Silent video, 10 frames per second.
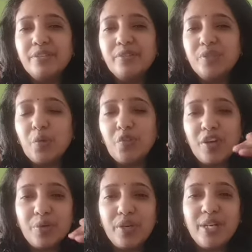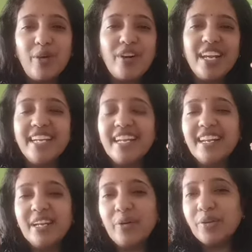so far only online, and
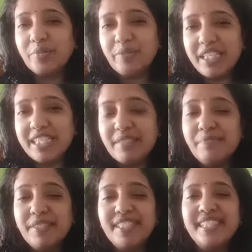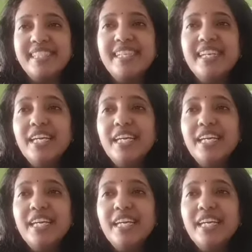I got to meet in person.